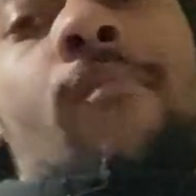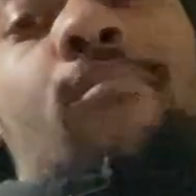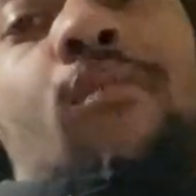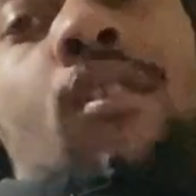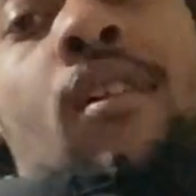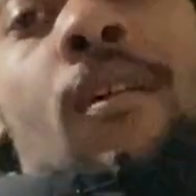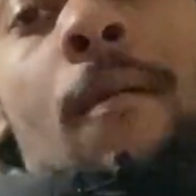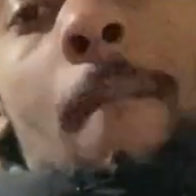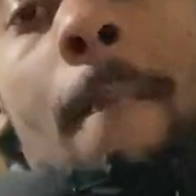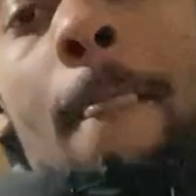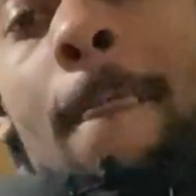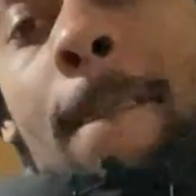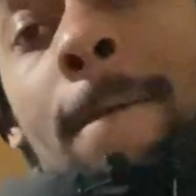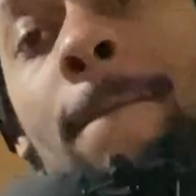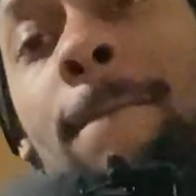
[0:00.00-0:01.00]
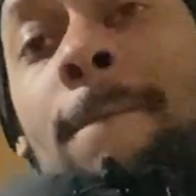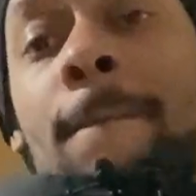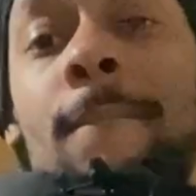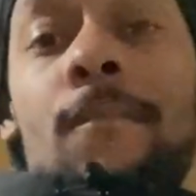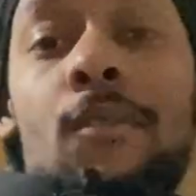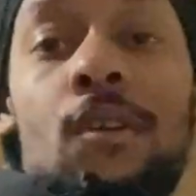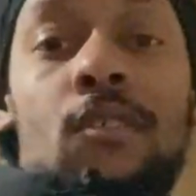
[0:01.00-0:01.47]
bro.
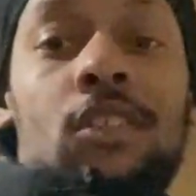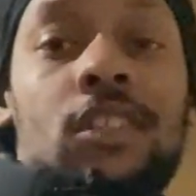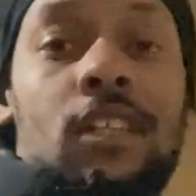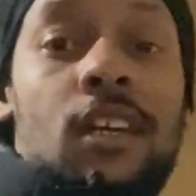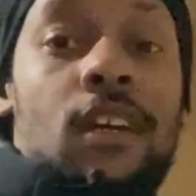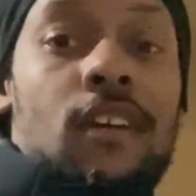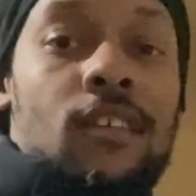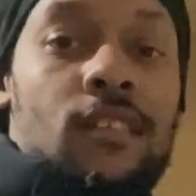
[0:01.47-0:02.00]
Real shit.